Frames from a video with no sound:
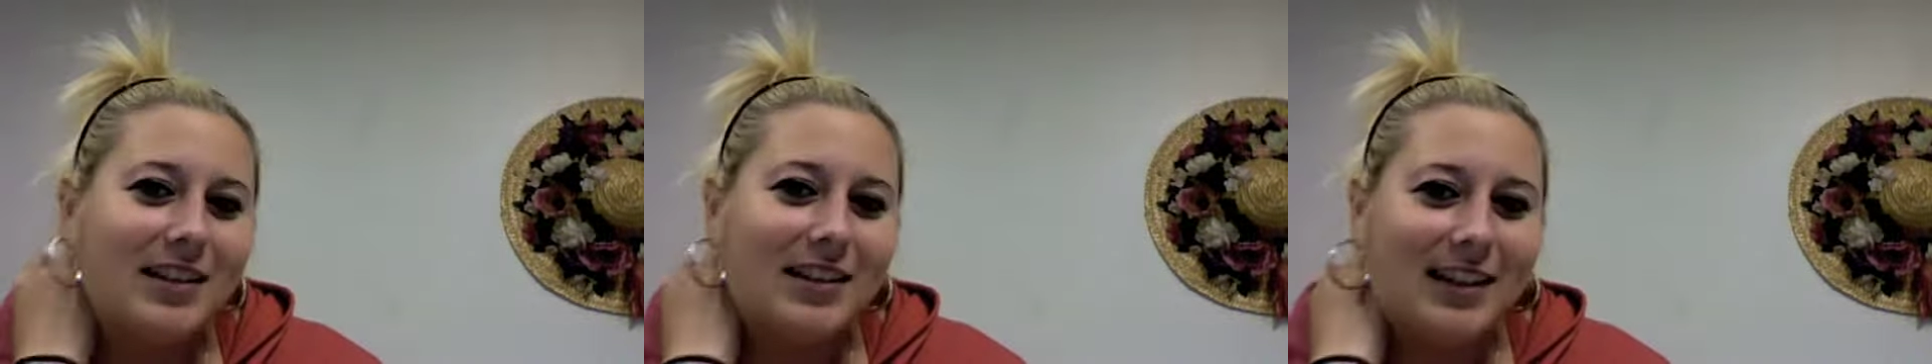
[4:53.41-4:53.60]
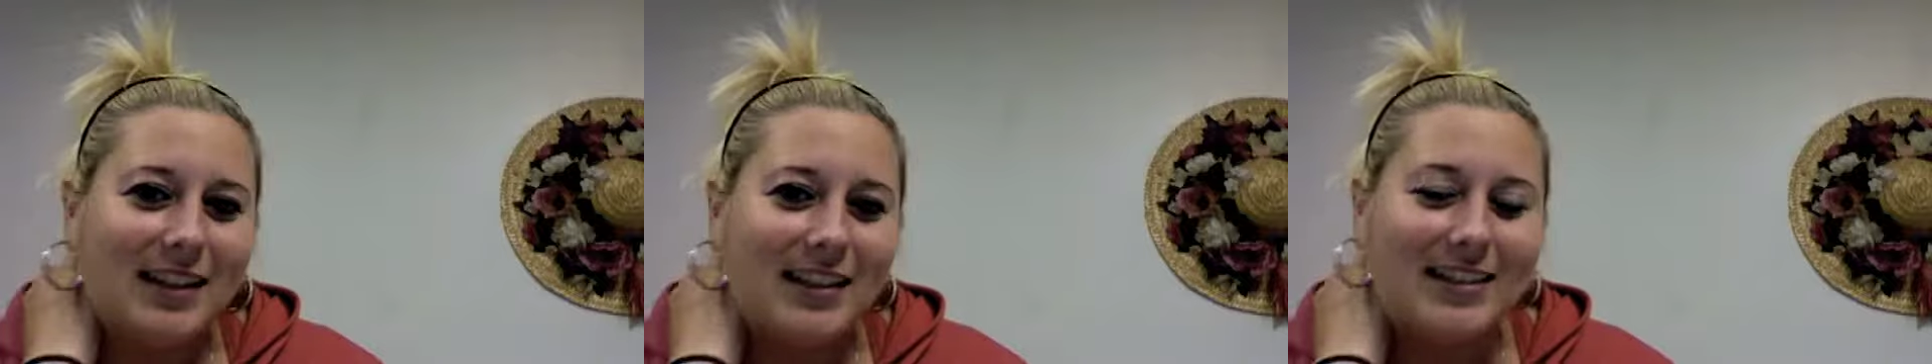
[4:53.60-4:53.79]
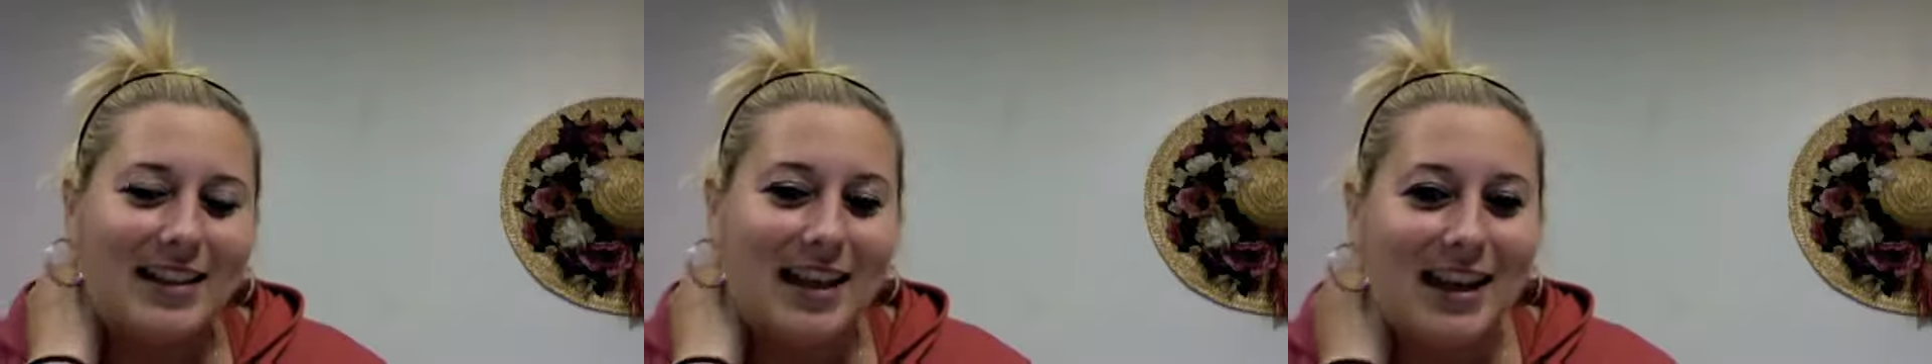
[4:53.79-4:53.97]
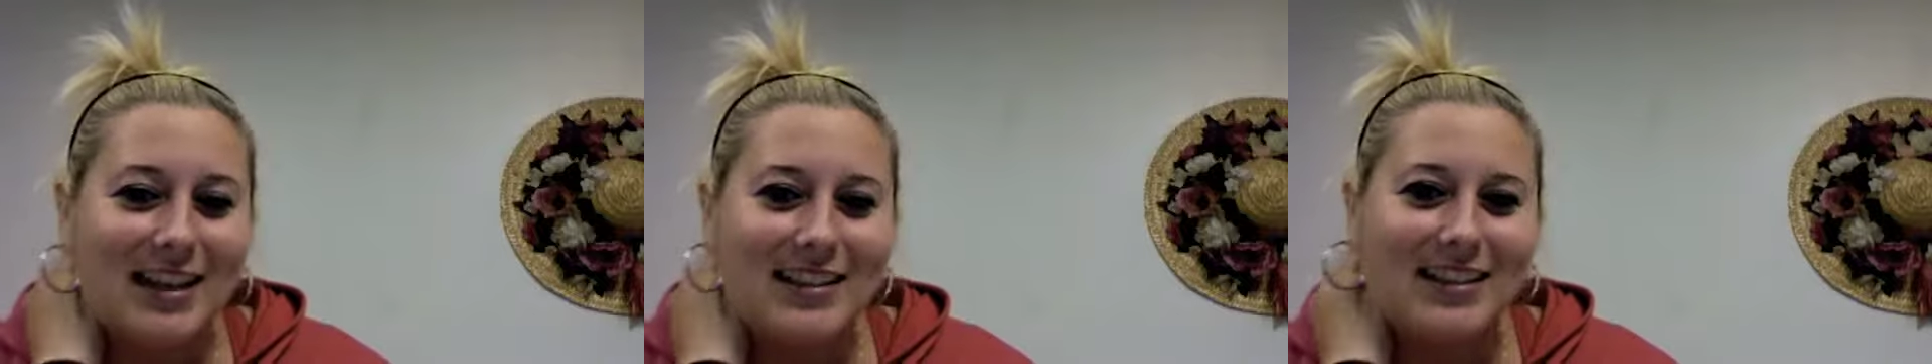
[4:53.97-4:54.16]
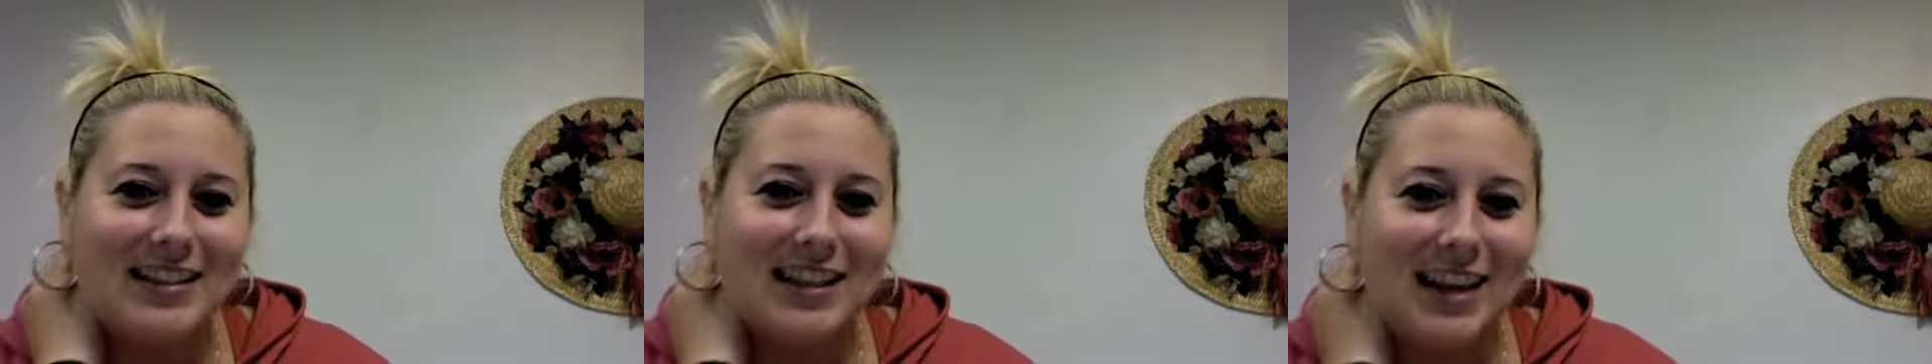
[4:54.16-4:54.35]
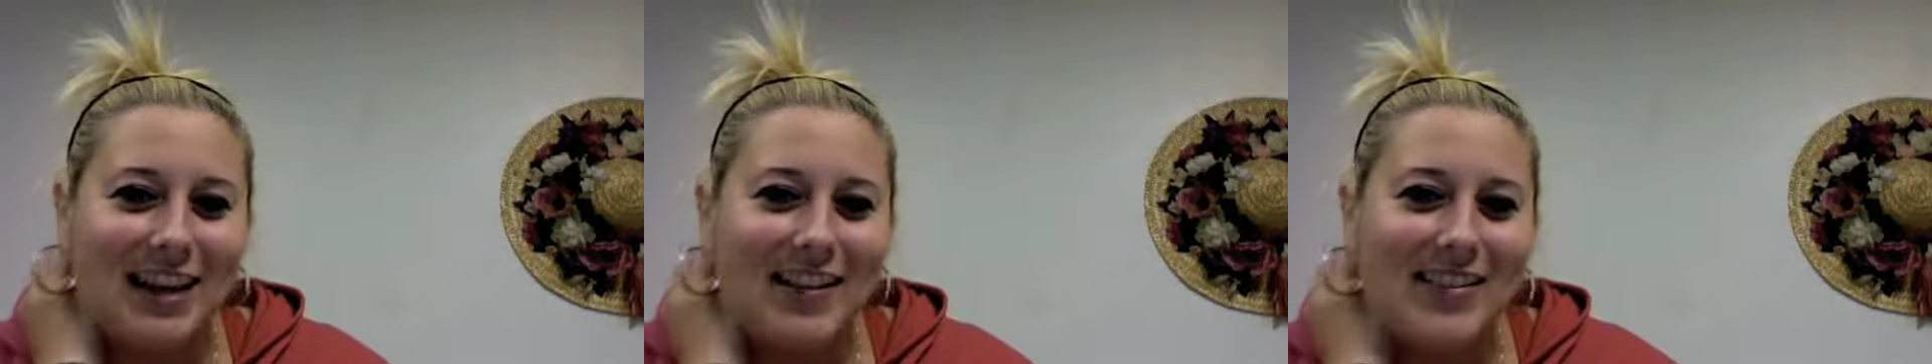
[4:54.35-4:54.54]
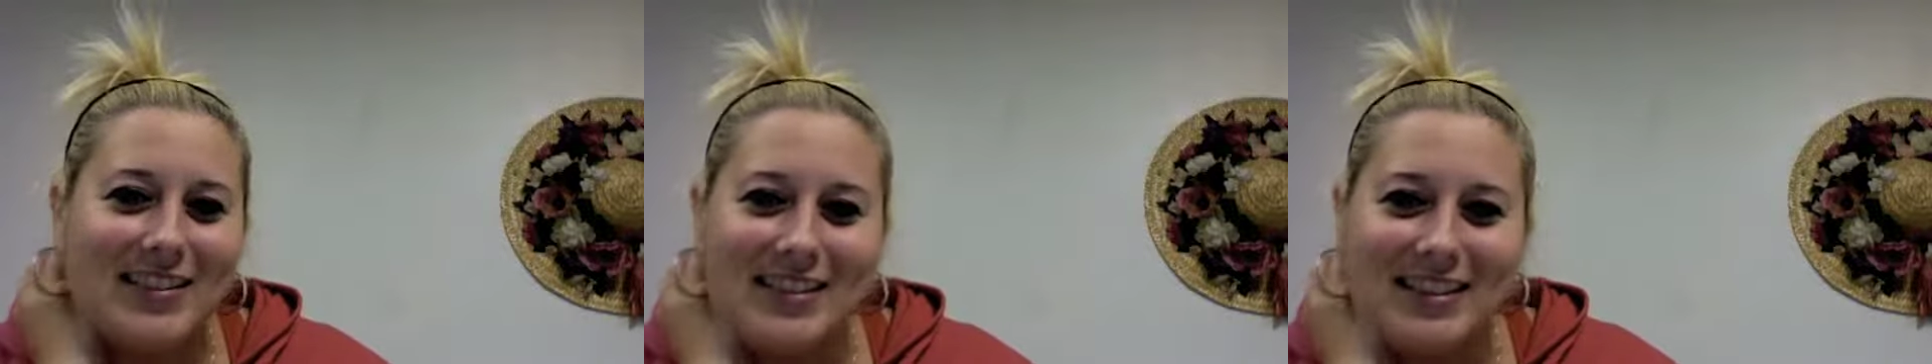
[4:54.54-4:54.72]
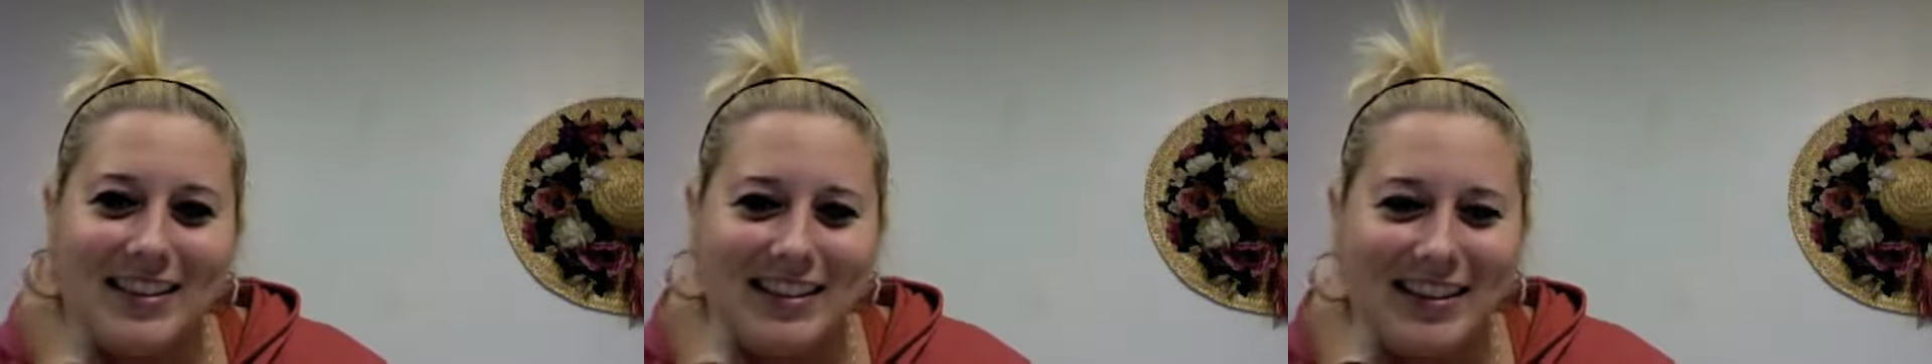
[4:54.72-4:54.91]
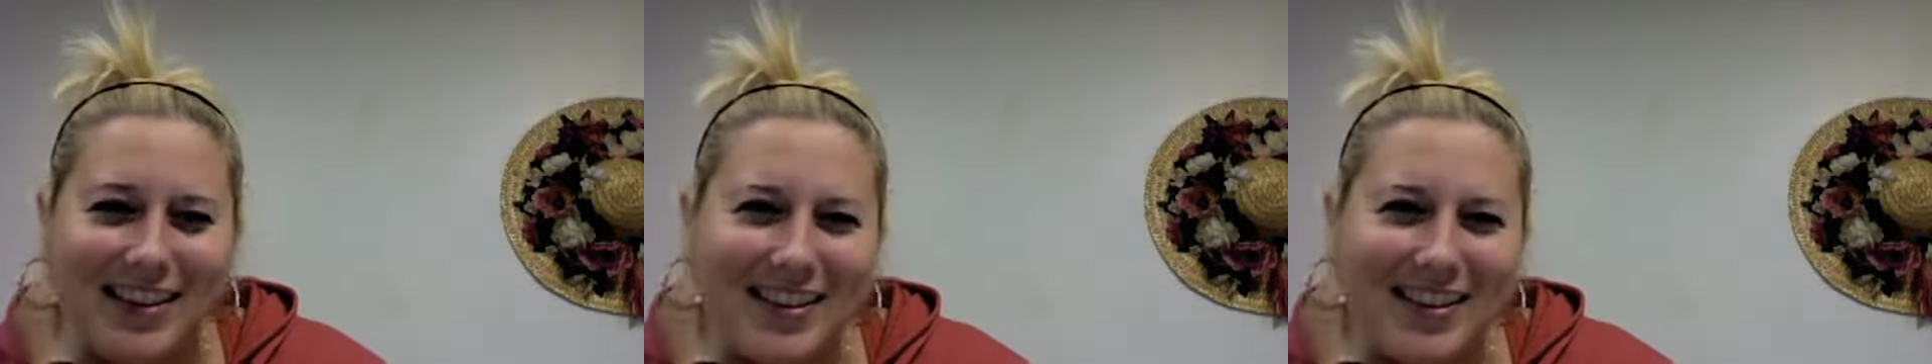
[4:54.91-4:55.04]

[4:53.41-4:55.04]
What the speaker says: like, dancing, and I was like,